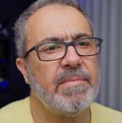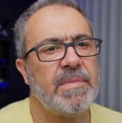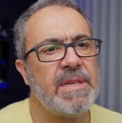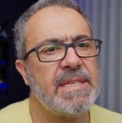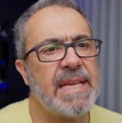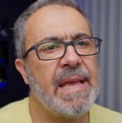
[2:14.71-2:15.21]

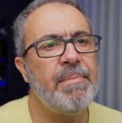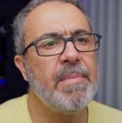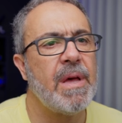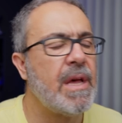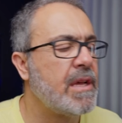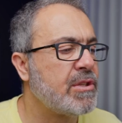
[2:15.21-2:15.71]
the same.
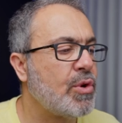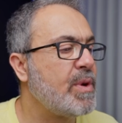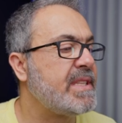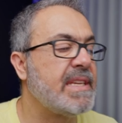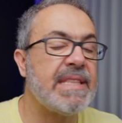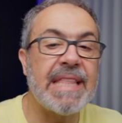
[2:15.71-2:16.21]
So
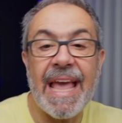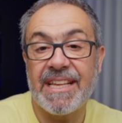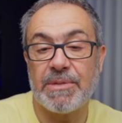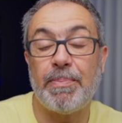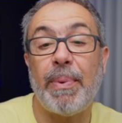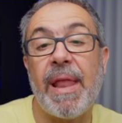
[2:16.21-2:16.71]
it's a
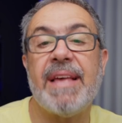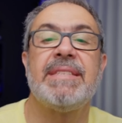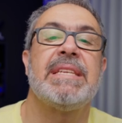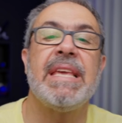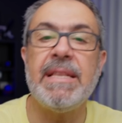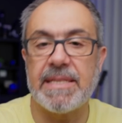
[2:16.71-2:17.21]
text
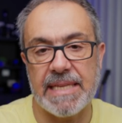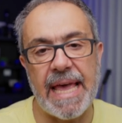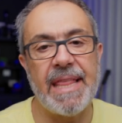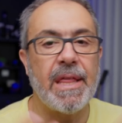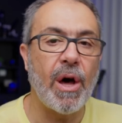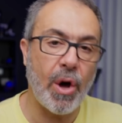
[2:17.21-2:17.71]
plus
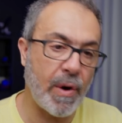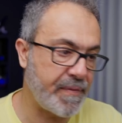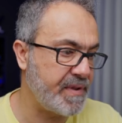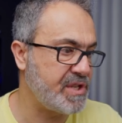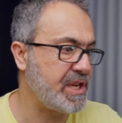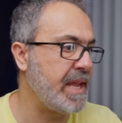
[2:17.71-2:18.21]
inside of
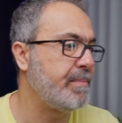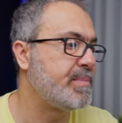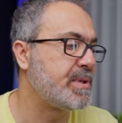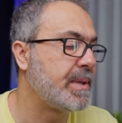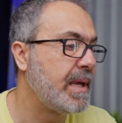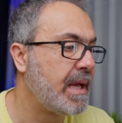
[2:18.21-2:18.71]
the
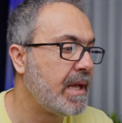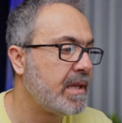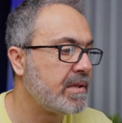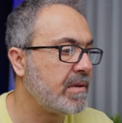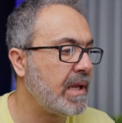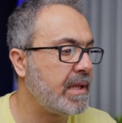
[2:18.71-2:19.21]
shapes.
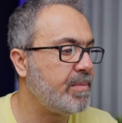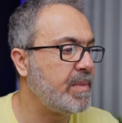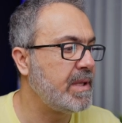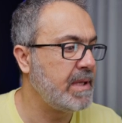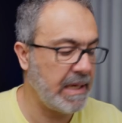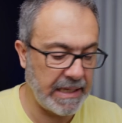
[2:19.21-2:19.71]
So let
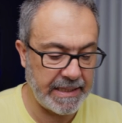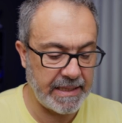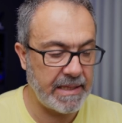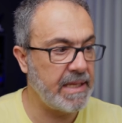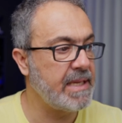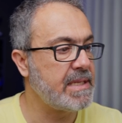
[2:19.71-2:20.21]
me delete
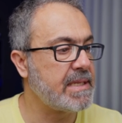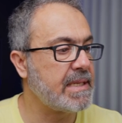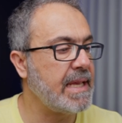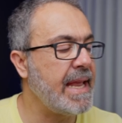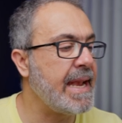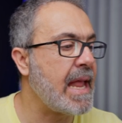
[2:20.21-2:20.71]

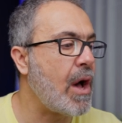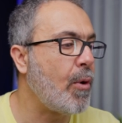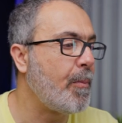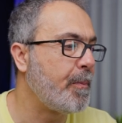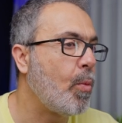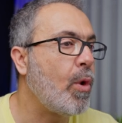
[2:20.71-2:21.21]
this. And
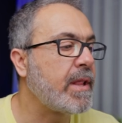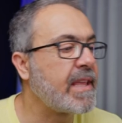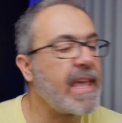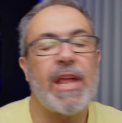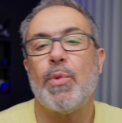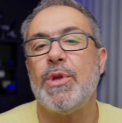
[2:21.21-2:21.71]
now what
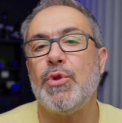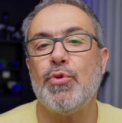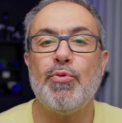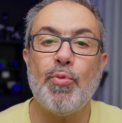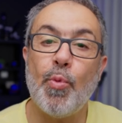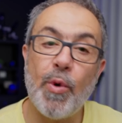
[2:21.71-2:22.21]
can we
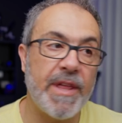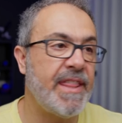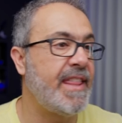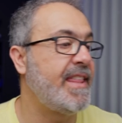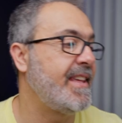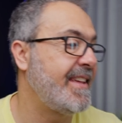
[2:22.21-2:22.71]
do
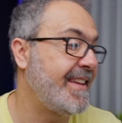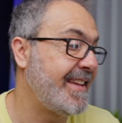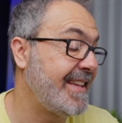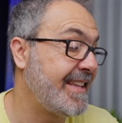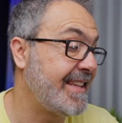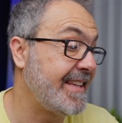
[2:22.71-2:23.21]
with
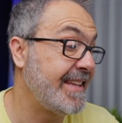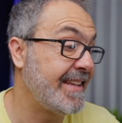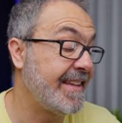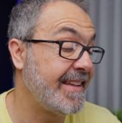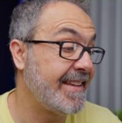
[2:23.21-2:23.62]
the,